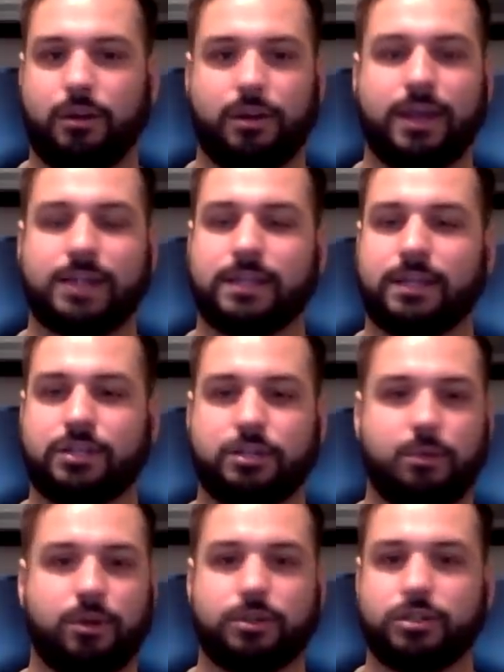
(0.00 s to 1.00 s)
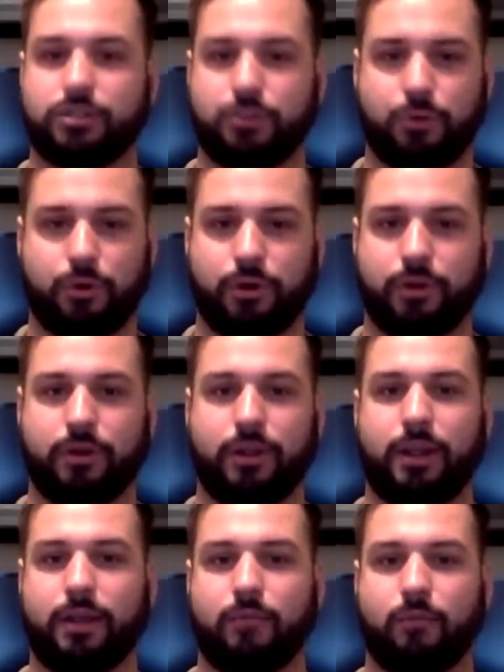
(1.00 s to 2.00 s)
you know, guys like Shamar Stewart
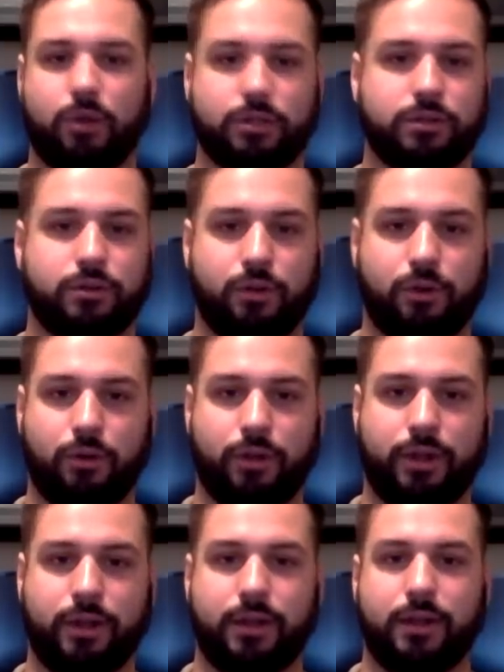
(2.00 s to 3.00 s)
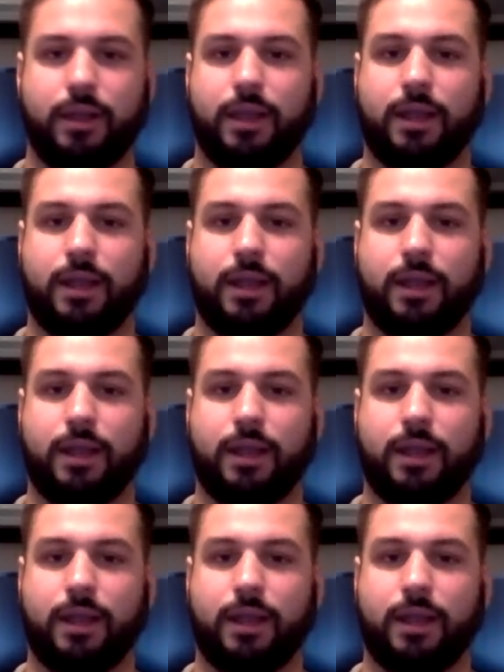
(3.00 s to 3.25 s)
and, and Walter Nolan,